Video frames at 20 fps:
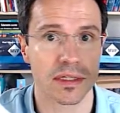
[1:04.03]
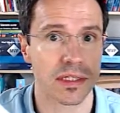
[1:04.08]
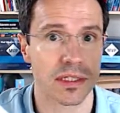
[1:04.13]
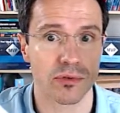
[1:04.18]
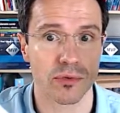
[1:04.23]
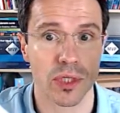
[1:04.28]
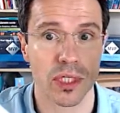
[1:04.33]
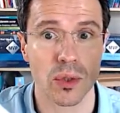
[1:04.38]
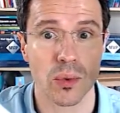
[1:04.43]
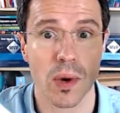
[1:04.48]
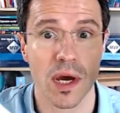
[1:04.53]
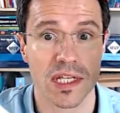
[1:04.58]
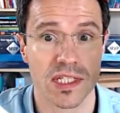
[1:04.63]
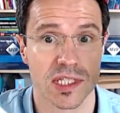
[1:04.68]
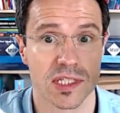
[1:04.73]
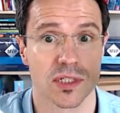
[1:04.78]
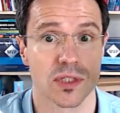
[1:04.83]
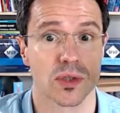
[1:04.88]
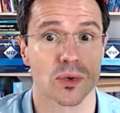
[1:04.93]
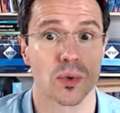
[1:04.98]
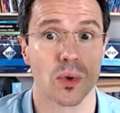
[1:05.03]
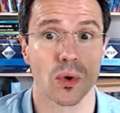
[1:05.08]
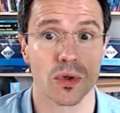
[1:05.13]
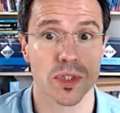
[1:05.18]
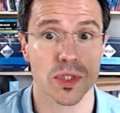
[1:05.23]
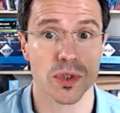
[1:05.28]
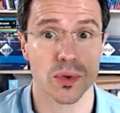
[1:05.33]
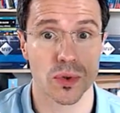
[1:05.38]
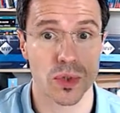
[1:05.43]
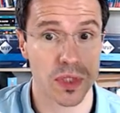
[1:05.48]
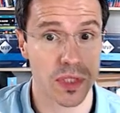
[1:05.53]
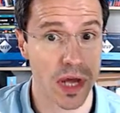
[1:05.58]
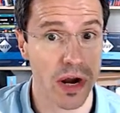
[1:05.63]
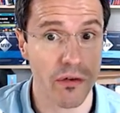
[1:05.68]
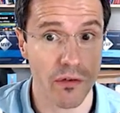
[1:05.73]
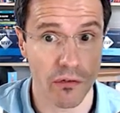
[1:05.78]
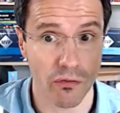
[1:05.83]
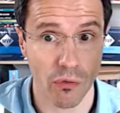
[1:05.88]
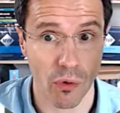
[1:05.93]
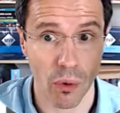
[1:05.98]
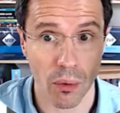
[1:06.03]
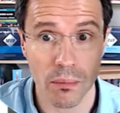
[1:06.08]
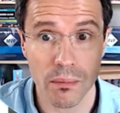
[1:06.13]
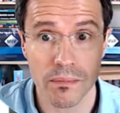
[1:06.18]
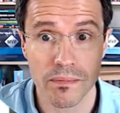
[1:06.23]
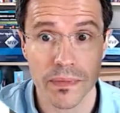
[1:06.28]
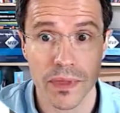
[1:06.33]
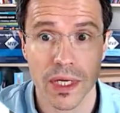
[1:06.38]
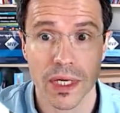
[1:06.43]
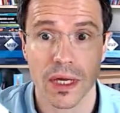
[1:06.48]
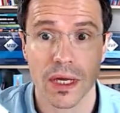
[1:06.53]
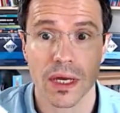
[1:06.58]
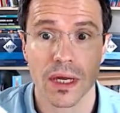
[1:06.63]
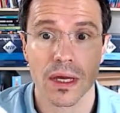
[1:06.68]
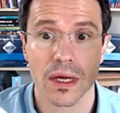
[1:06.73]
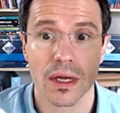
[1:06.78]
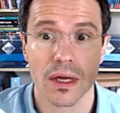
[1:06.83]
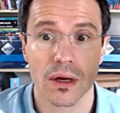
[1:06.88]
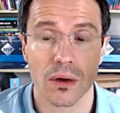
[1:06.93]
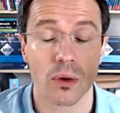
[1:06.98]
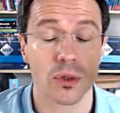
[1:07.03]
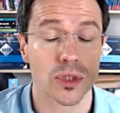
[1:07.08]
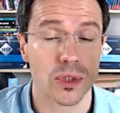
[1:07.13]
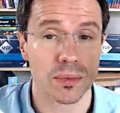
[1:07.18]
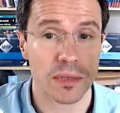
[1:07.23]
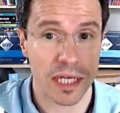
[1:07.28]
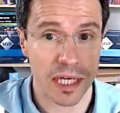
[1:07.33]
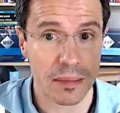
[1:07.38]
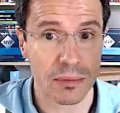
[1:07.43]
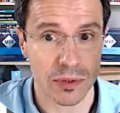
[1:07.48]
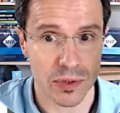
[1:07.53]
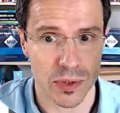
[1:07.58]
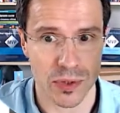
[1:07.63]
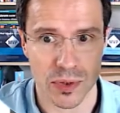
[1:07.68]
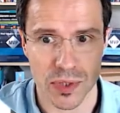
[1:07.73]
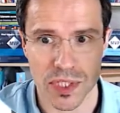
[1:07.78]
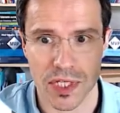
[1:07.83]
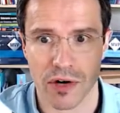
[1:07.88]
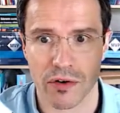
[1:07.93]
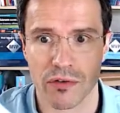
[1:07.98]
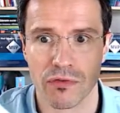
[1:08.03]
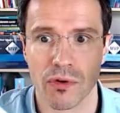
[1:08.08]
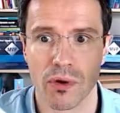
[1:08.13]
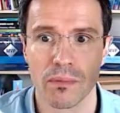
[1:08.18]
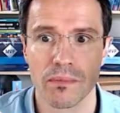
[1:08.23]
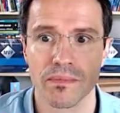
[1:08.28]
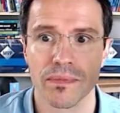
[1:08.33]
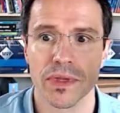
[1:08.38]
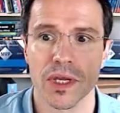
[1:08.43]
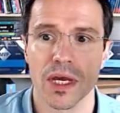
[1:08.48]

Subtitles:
request to also use Terraform, or to be able to use Terraform.